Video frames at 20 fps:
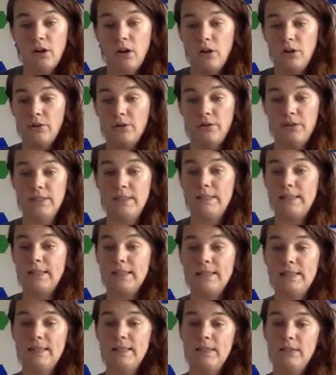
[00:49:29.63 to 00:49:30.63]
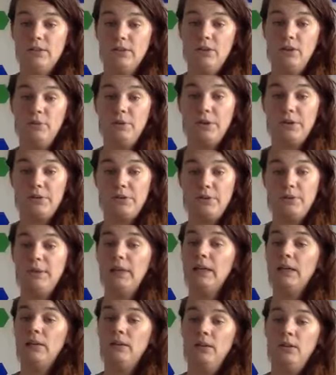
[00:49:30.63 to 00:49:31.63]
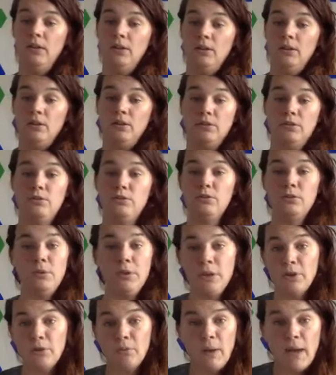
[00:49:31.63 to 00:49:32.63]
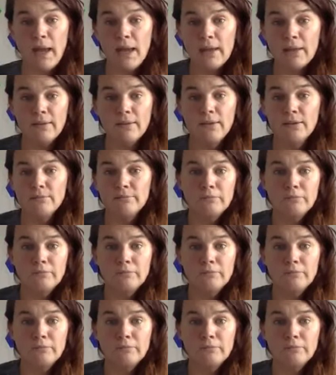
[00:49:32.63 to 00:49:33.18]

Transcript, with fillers: are seasoned and you know what you're doing, do it your way.